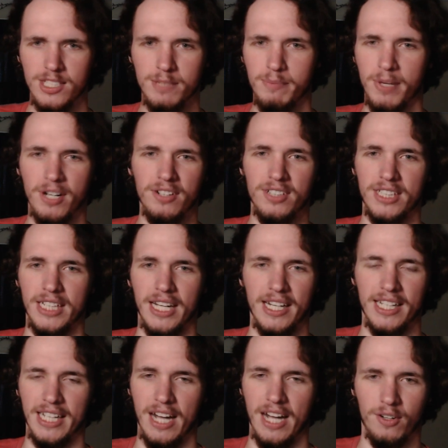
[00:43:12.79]
barely
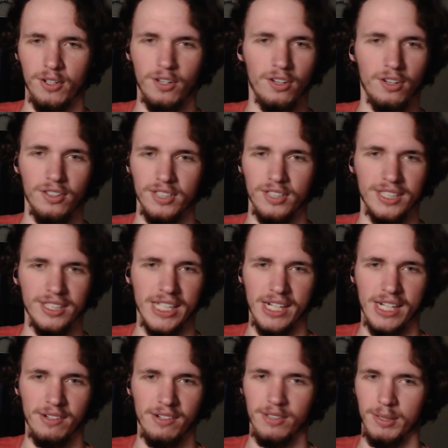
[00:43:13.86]
any alcohol in
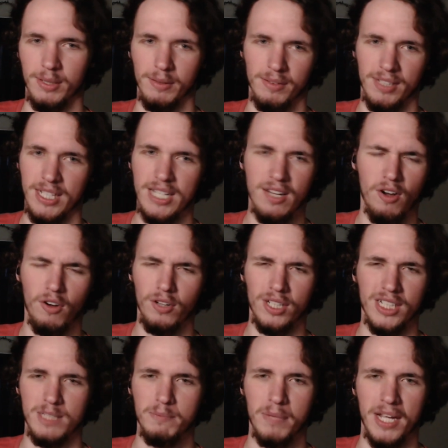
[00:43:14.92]
there, and it all
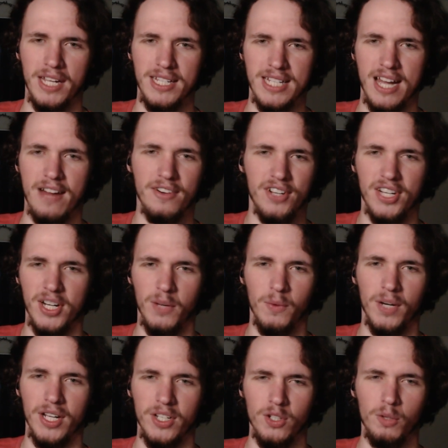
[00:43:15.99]
gets baked out
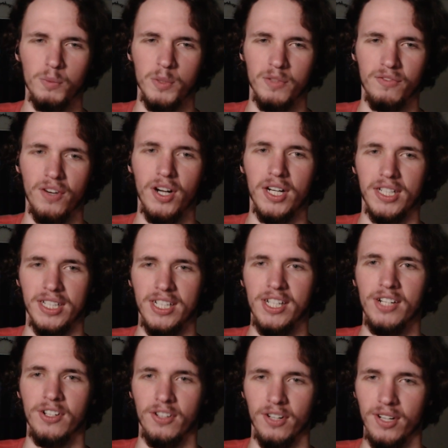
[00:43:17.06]
anyway. You'll be fine.
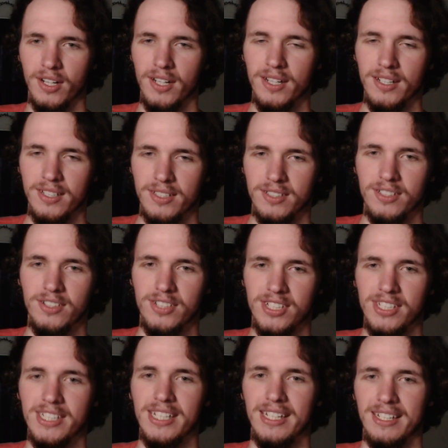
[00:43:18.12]
Here, you
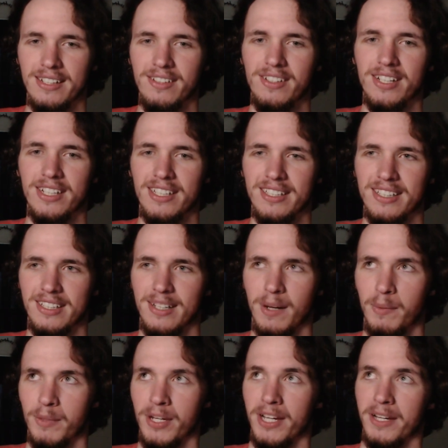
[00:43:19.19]
can eat the
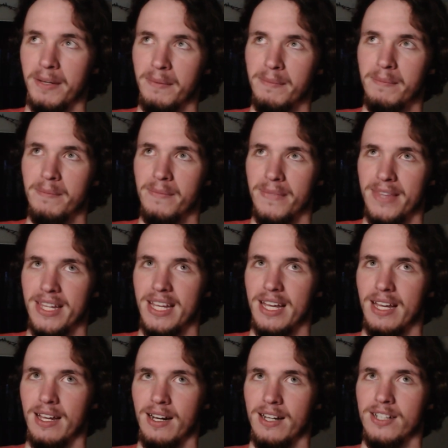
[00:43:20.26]
cupcake."
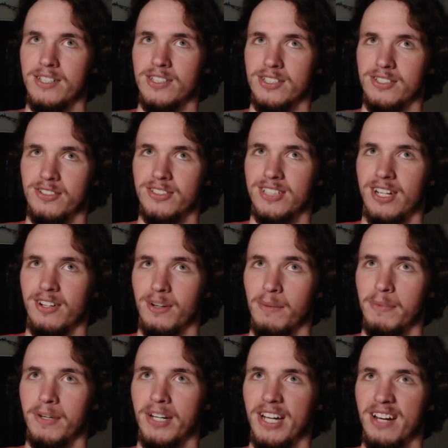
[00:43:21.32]
And I just looked at her
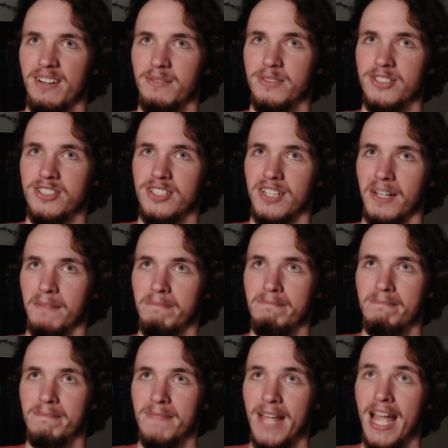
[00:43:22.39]
up and down. I'm just like,
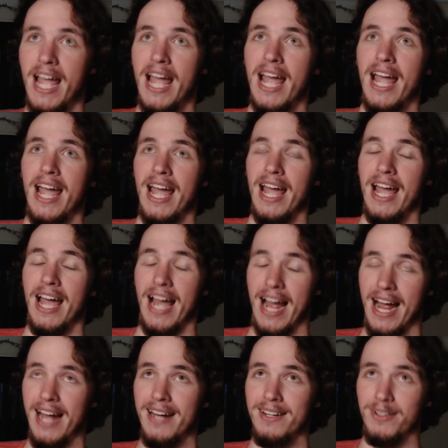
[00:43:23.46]

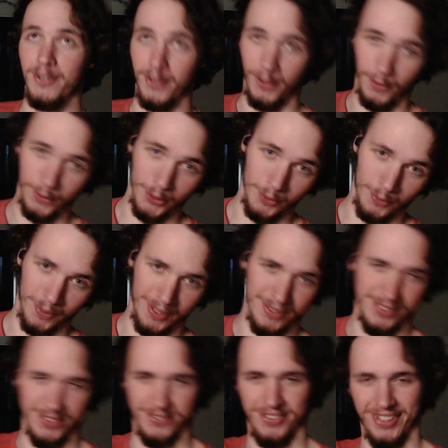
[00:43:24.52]
I don't know you, and
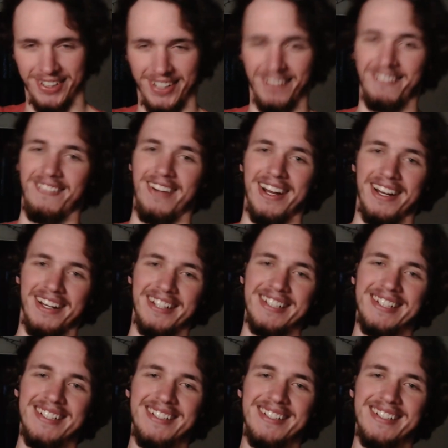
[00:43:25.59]
just fucking ran.